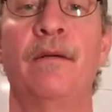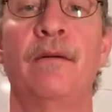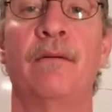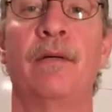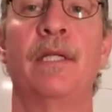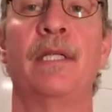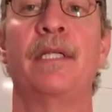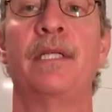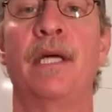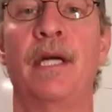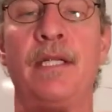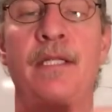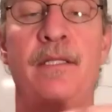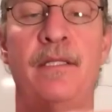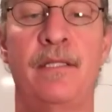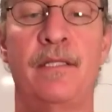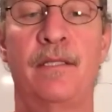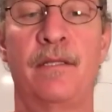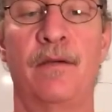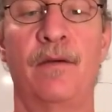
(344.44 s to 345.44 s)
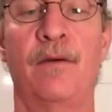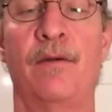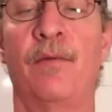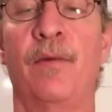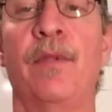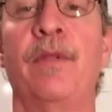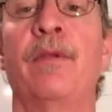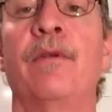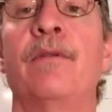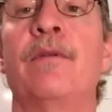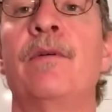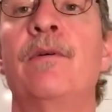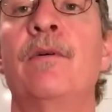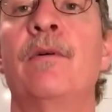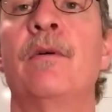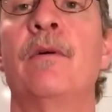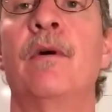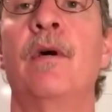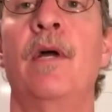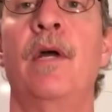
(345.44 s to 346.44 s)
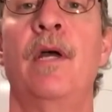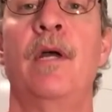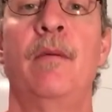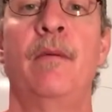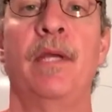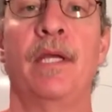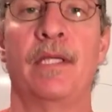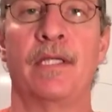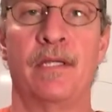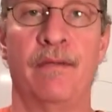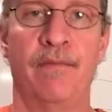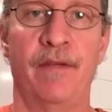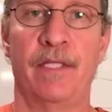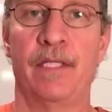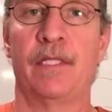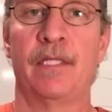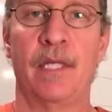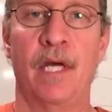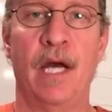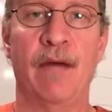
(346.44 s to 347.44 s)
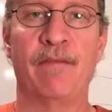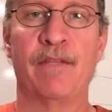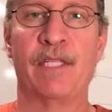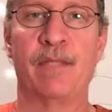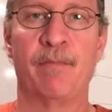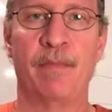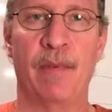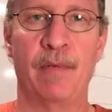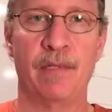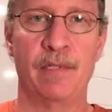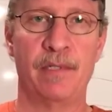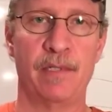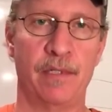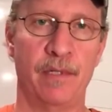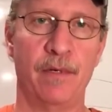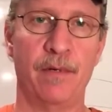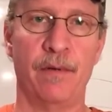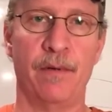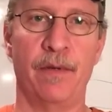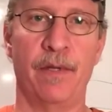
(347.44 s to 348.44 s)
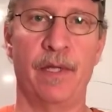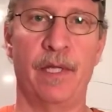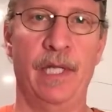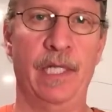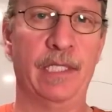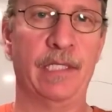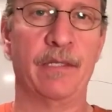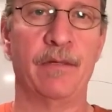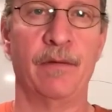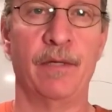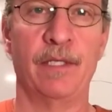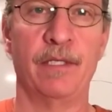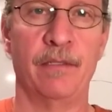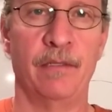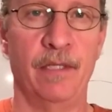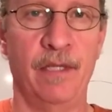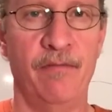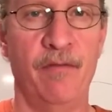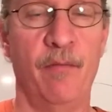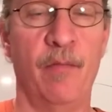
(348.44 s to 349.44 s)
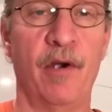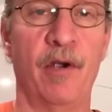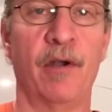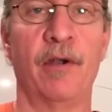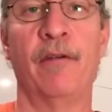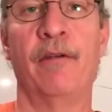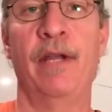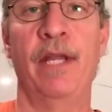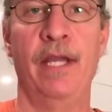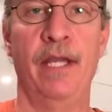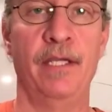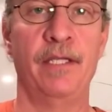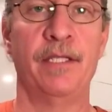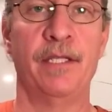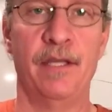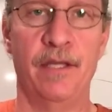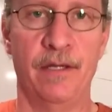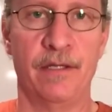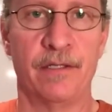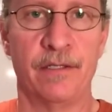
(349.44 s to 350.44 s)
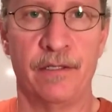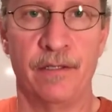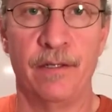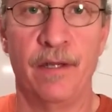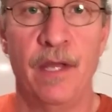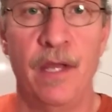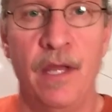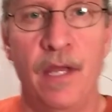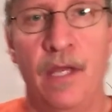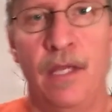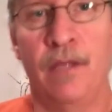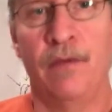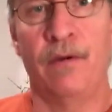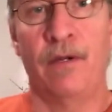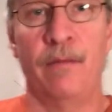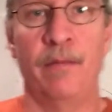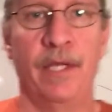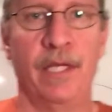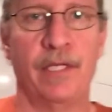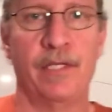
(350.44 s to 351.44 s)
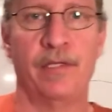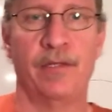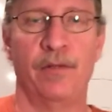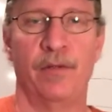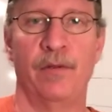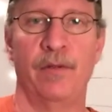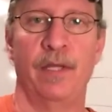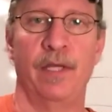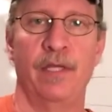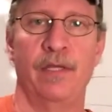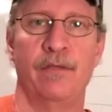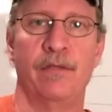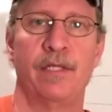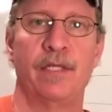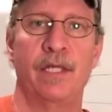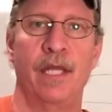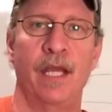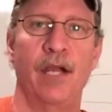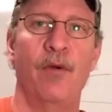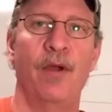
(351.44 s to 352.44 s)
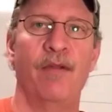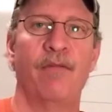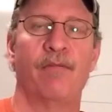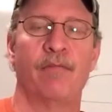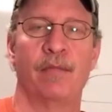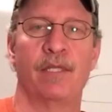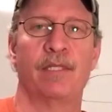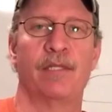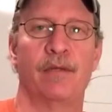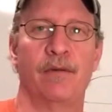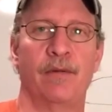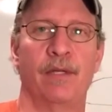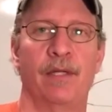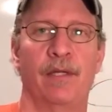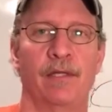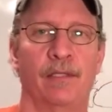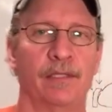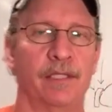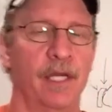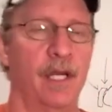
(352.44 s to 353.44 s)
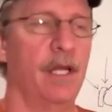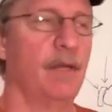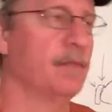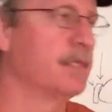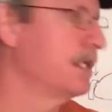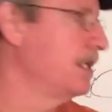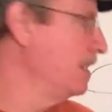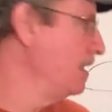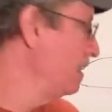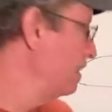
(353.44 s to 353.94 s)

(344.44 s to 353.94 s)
don't want to touch the stone with your tool, because if it's a soft stone, it's going to leave a mark or an edge there. So you want to make sure that you stay away from the stone at all times.